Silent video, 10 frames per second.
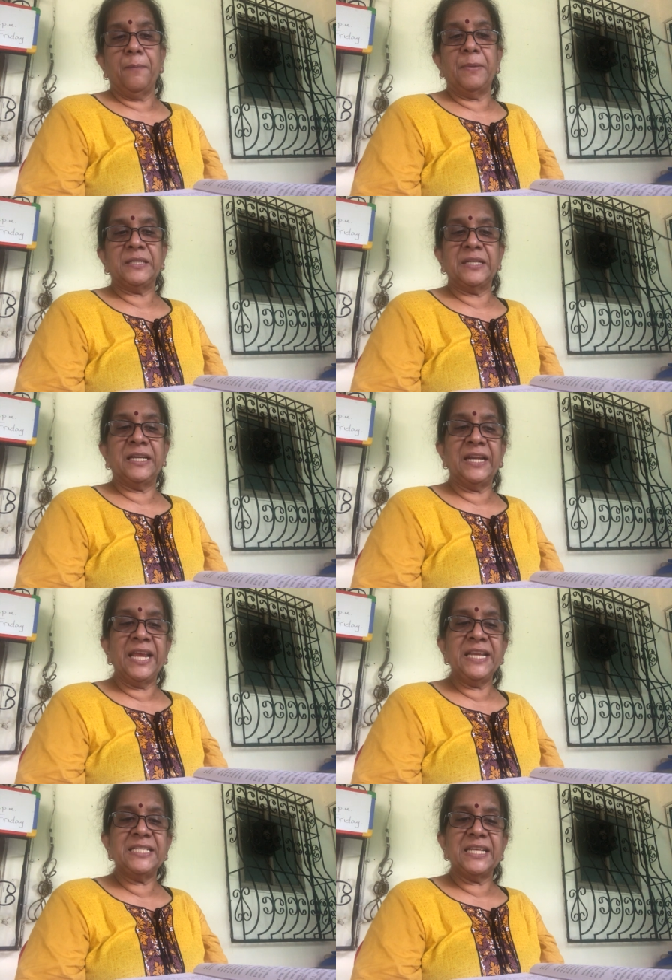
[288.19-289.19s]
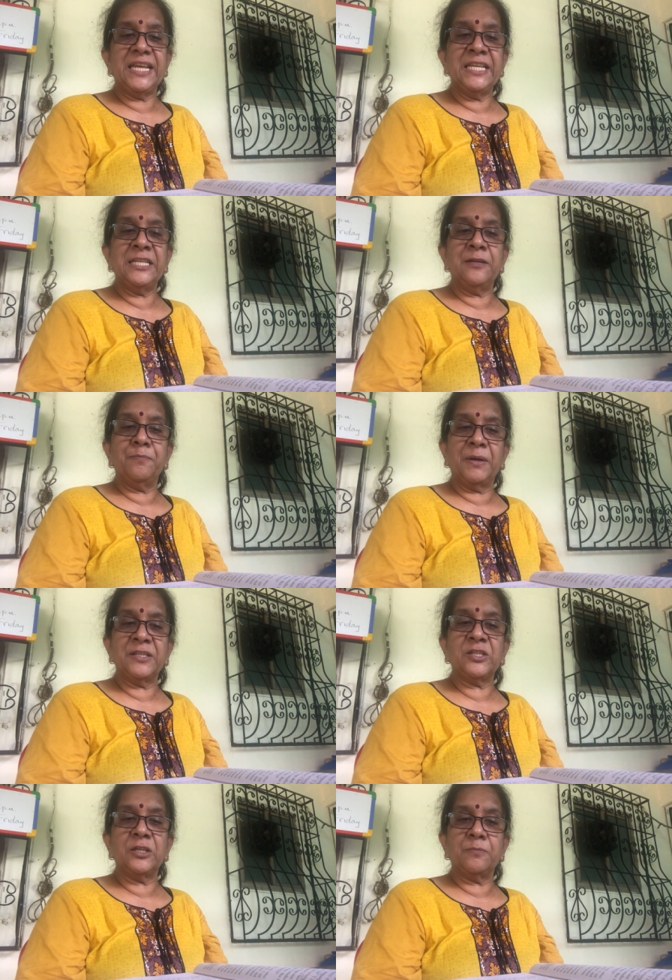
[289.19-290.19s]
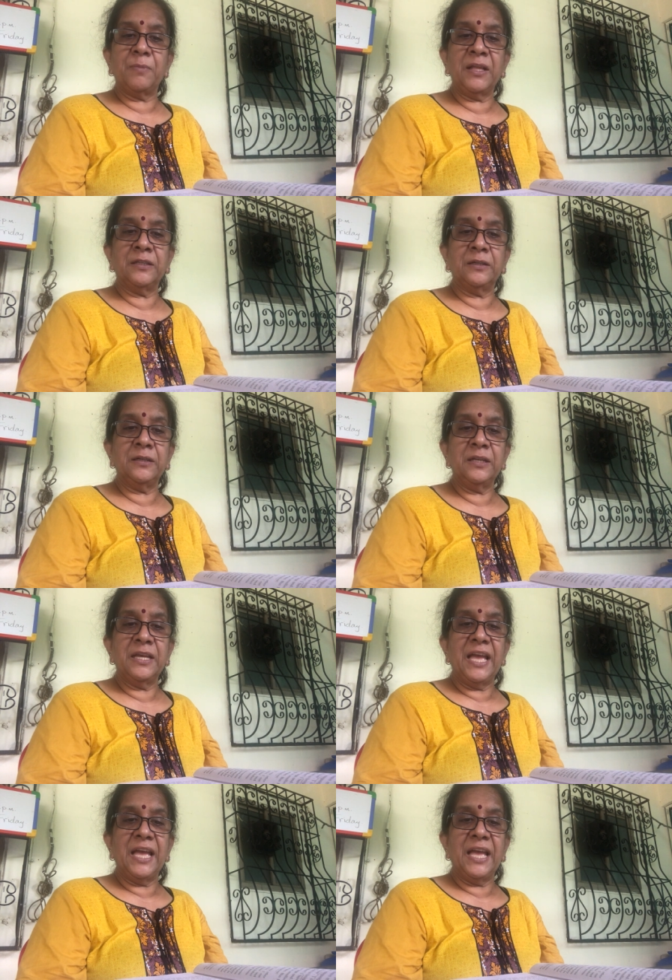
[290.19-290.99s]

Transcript: But a great Indian bustard mother